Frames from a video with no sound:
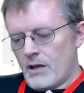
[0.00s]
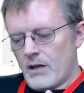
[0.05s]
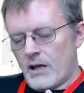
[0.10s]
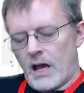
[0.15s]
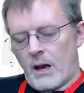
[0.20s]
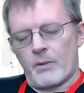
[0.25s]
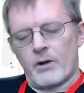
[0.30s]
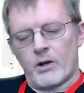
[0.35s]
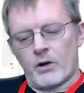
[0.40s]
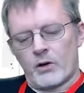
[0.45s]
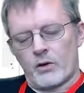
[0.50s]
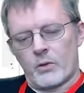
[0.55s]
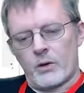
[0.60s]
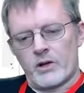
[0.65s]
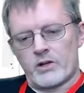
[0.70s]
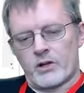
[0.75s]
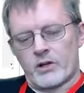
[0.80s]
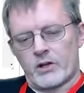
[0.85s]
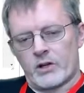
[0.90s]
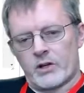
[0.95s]
many earthquakes
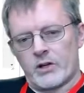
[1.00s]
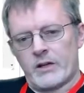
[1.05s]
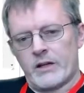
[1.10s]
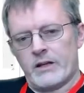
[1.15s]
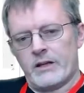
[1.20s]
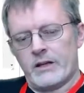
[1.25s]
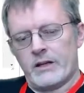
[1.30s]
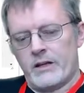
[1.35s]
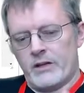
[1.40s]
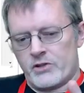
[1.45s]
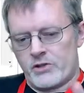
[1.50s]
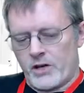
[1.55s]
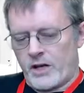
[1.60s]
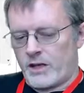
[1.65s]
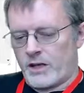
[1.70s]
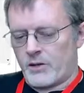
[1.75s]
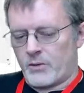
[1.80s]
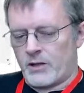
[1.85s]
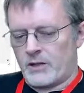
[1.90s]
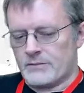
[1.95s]
are occurring in
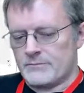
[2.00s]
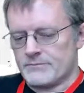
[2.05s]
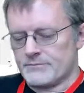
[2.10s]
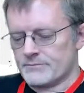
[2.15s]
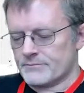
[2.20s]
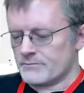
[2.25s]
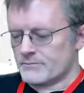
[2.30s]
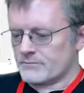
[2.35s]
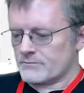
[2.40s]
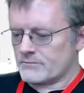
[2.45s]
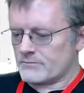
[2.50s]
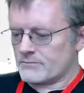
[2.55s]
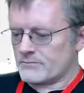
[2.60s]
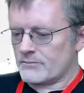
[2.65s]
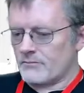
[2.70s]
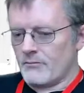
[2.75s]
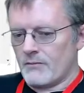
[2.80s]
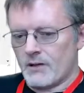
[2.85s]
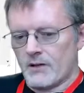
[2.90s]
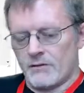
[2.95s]
January
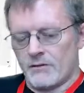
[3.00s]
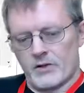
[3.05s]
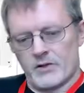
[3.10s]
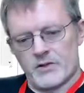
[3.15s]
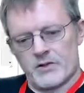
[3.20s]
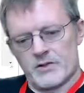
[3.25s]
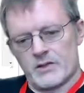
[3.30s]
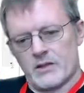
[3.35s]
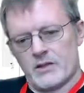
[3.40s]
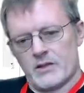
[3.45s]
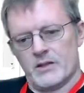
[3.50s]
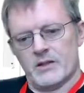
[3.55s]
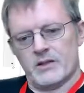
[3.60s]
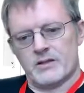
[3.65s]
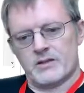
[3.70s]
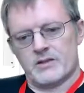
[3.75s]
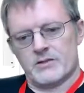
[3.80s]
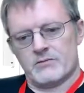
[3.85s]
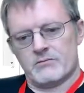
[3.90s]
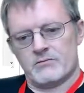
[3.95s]

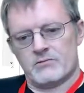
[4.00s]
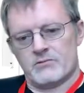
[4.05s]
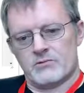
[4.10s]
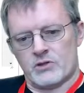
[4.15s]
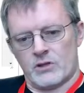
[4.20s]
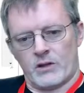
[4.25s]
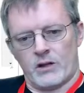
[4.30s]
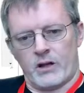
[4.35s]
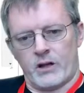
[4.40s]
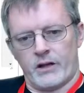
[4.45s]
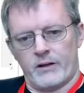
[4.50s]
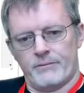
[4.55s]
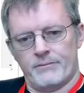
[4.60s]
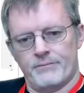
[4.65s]
versus July,